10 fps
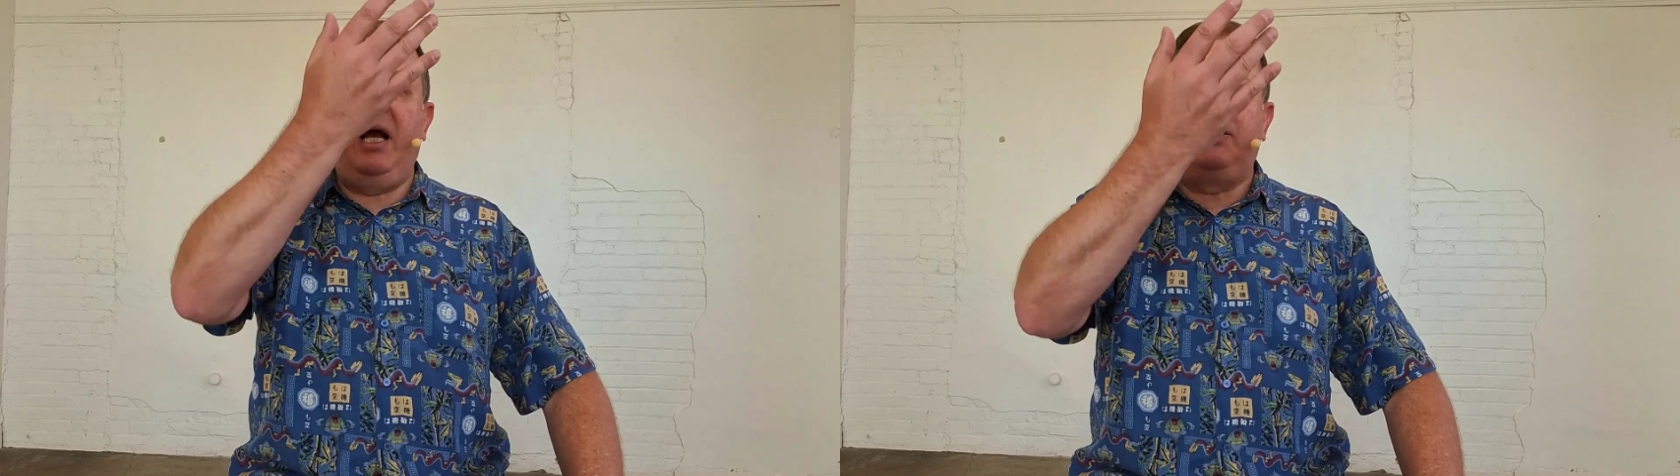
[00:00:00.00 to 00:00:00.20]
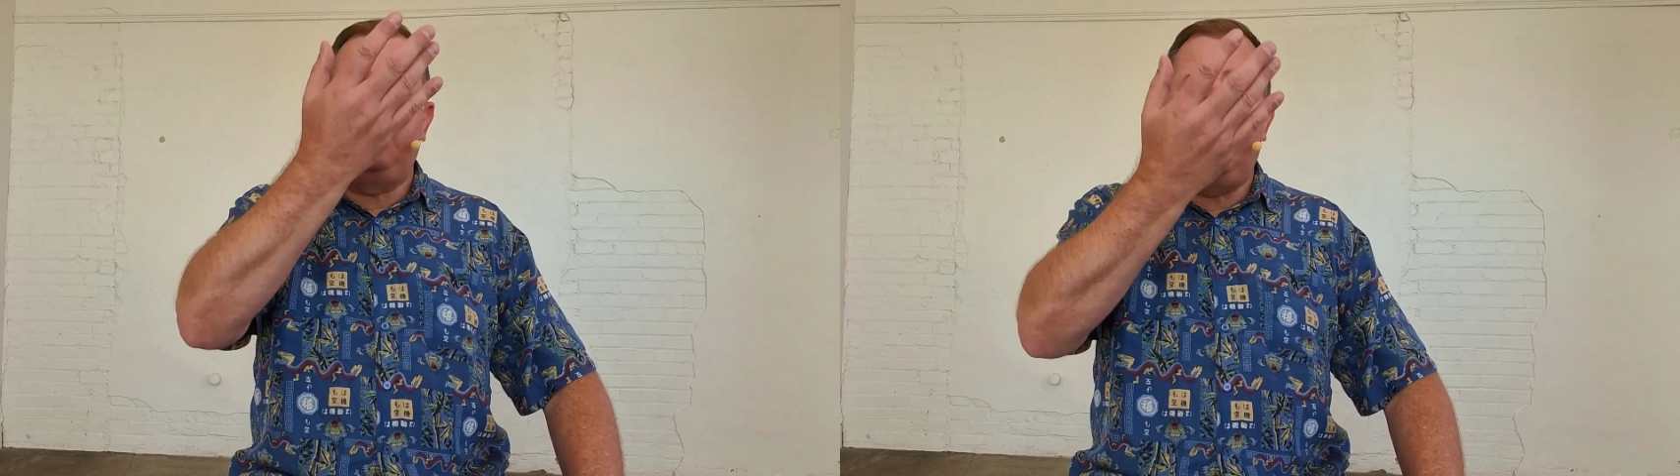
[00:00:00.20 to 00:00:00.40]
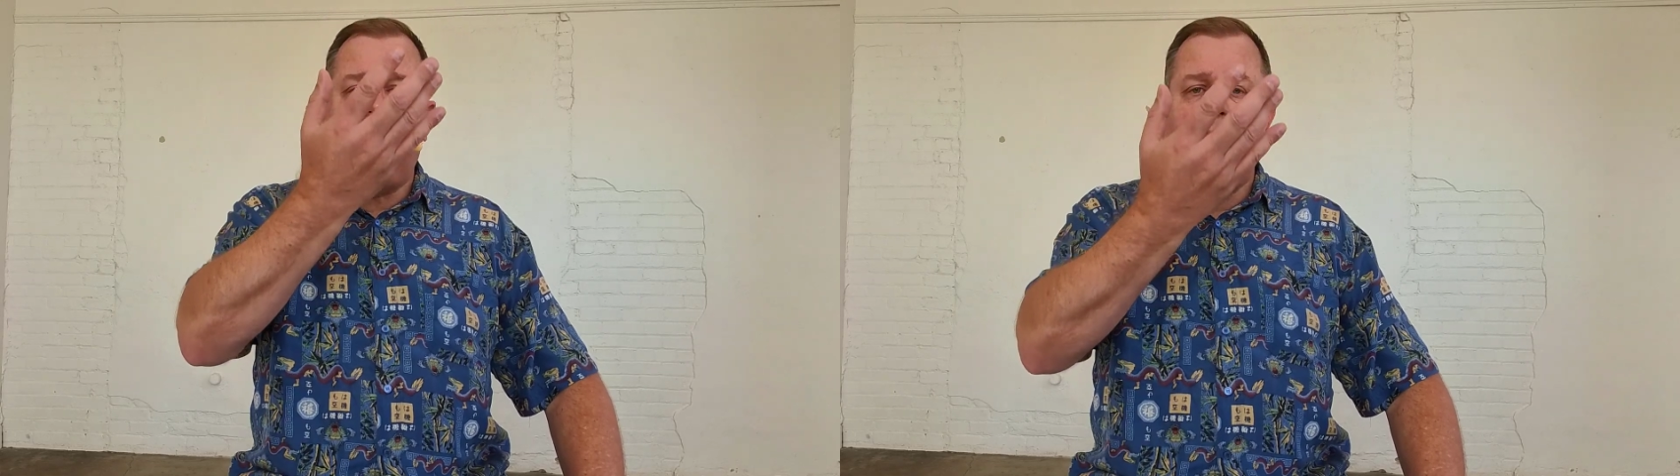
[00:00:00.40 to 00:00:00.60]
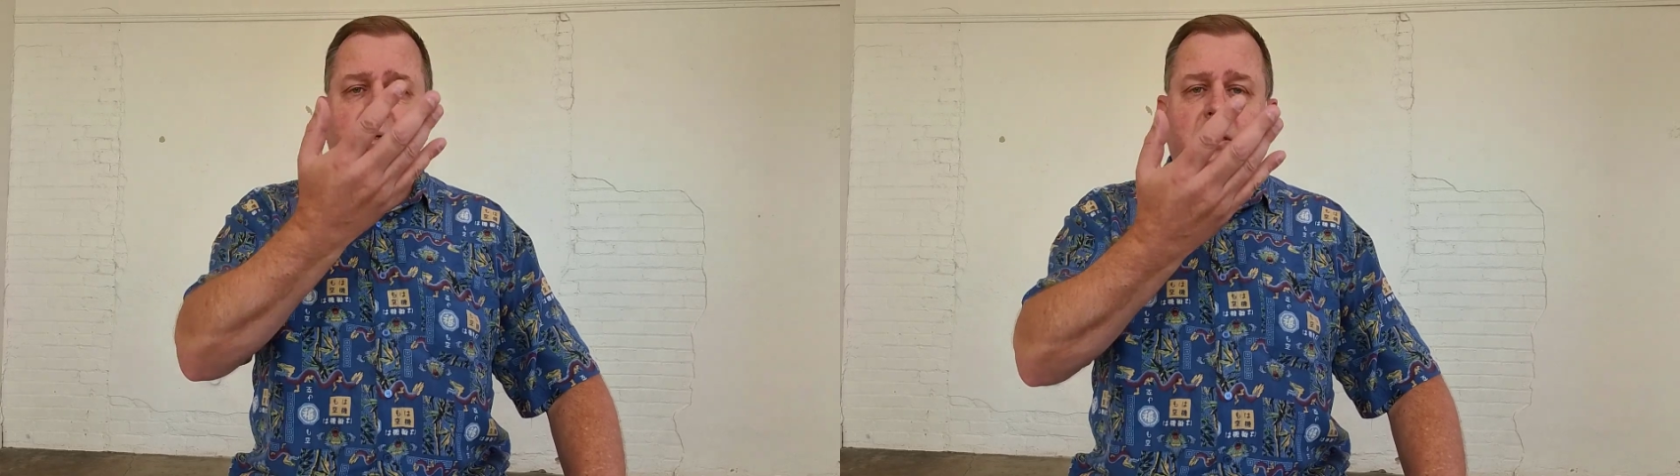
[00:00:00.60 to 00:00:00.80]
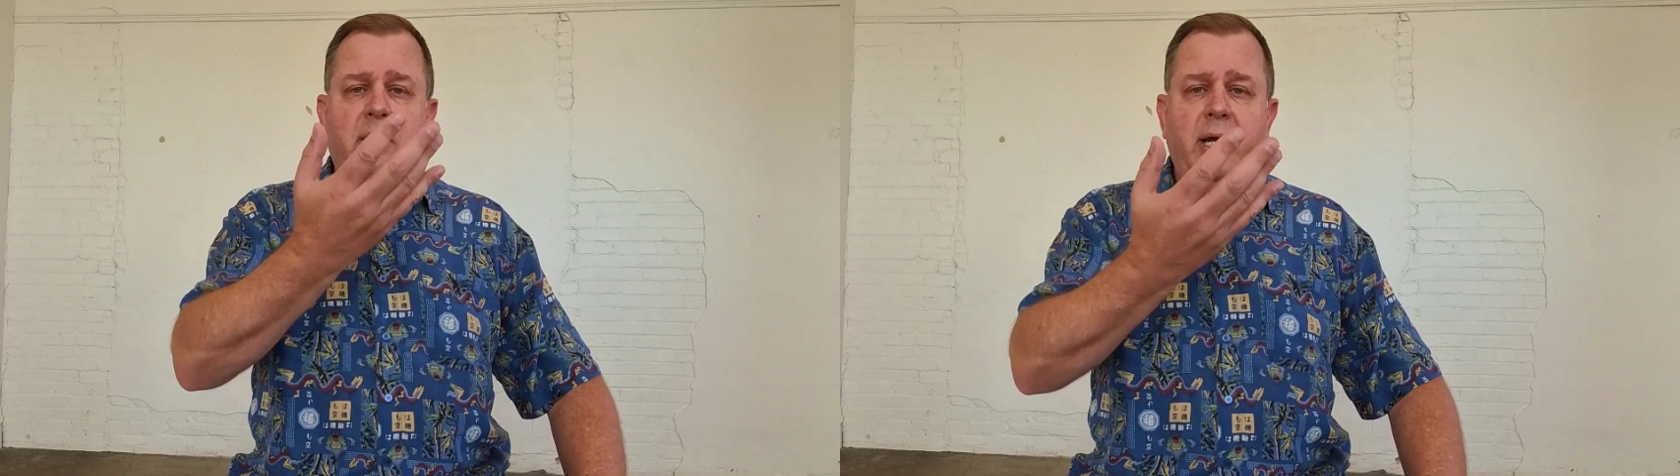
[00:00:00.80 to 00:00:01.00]
Exhale,
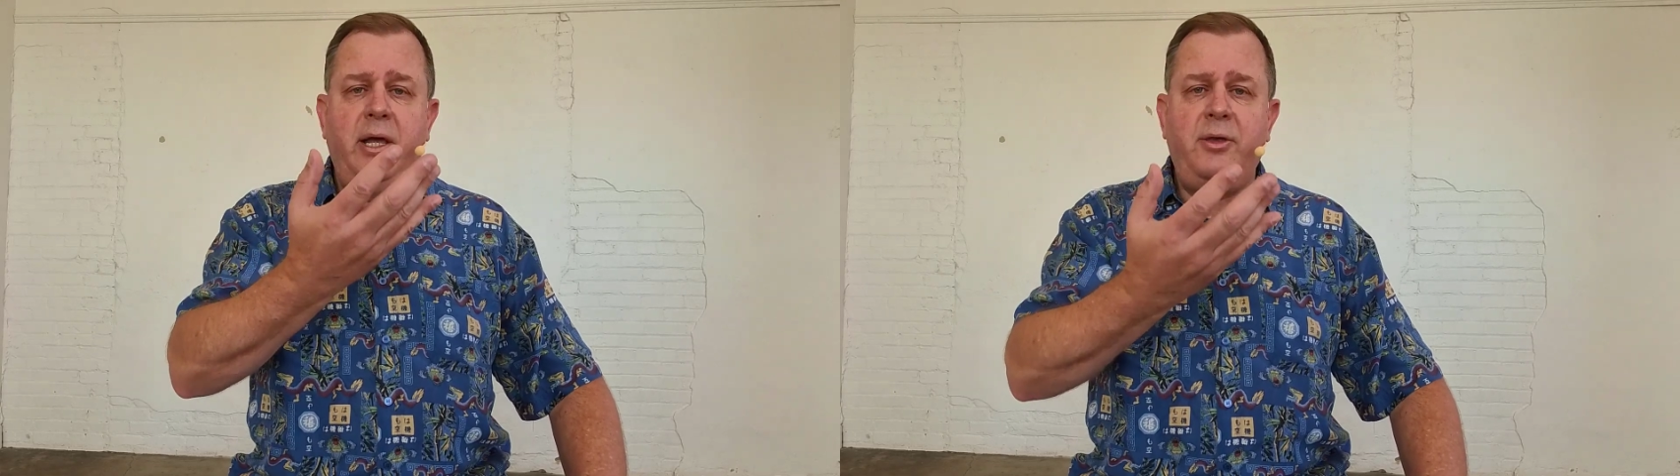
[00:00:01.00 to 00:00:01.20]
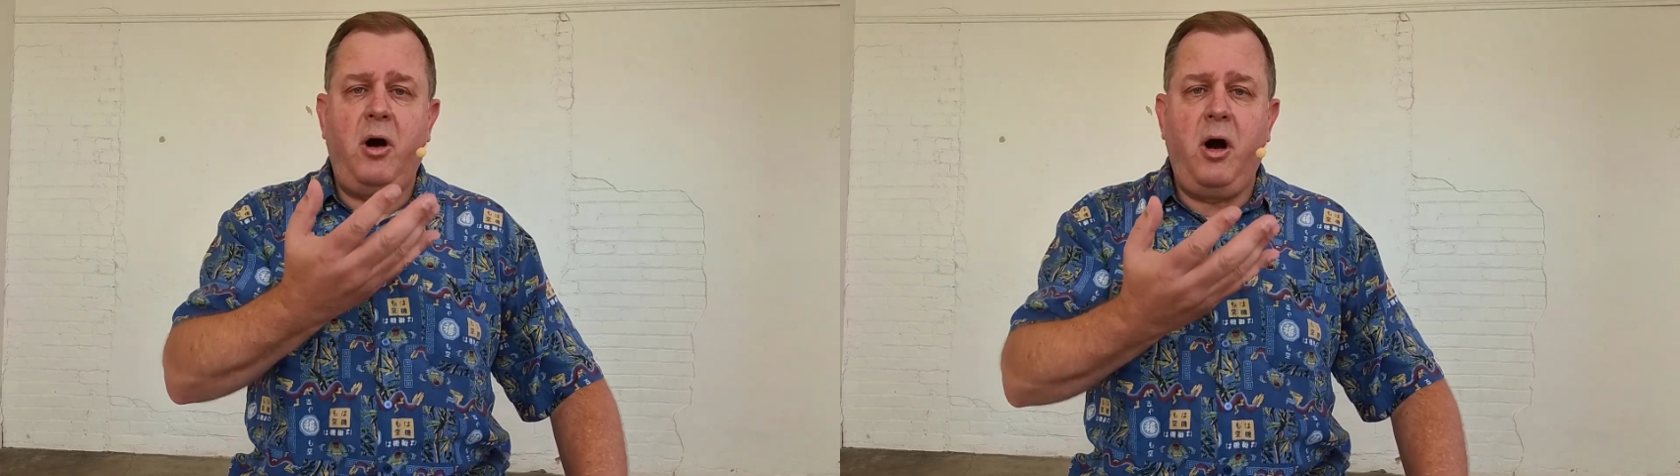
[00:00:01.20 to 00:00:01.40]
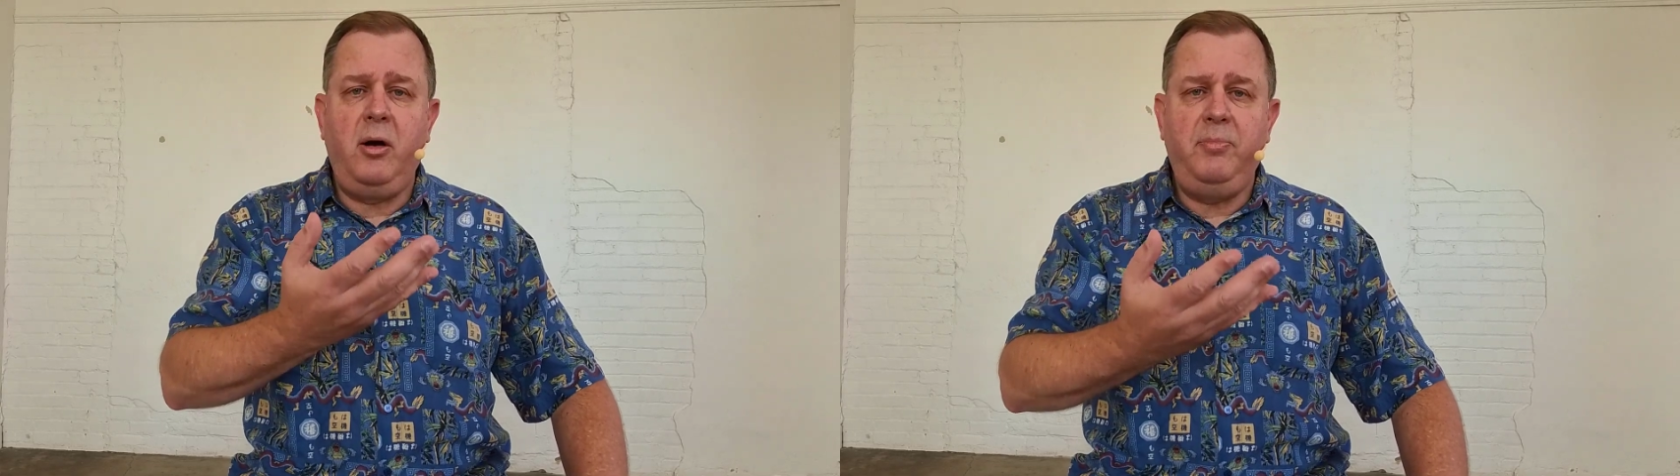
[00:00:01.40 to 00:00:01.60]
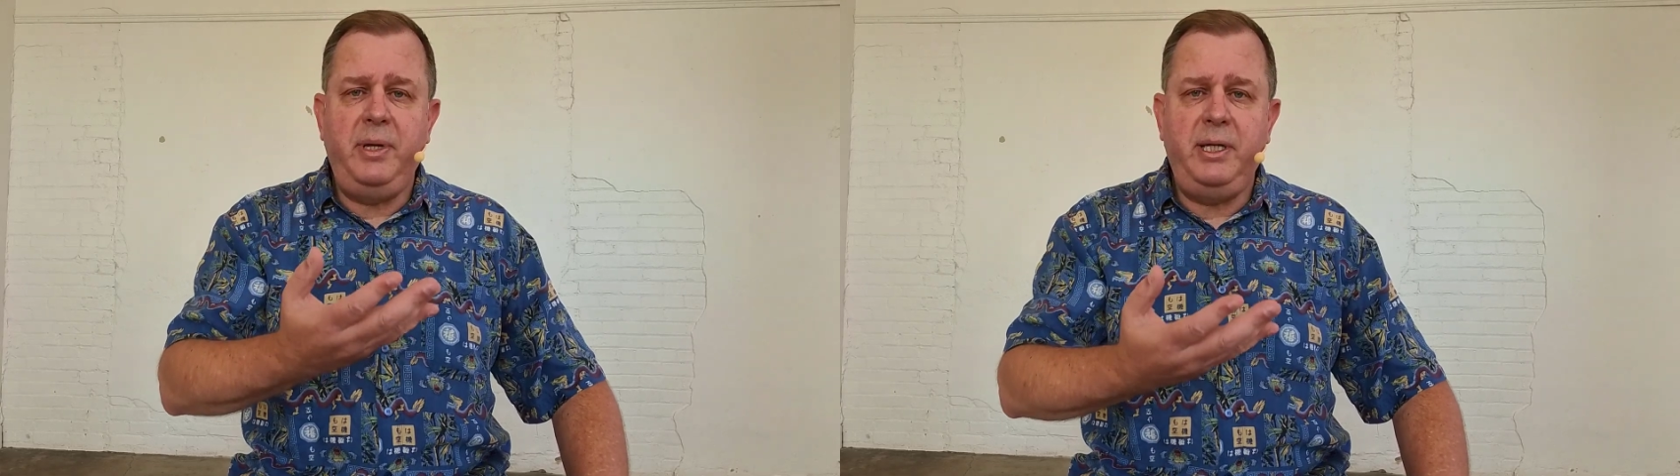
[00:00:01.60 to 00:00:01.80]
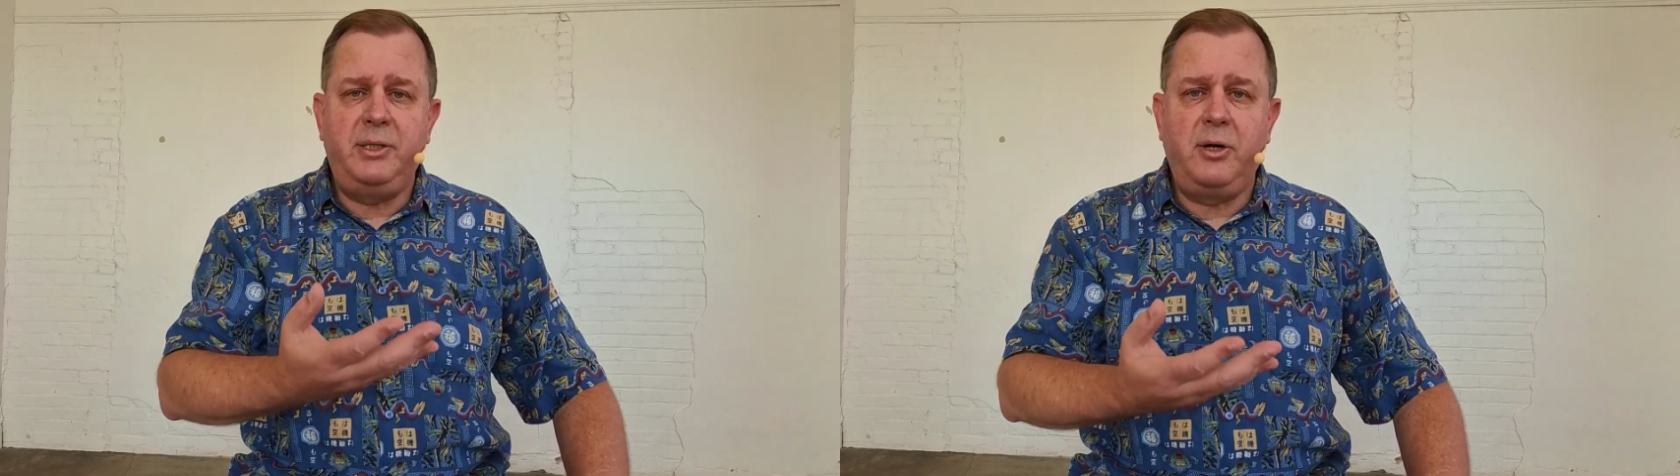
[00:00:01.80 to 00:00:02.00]
and the heartbeat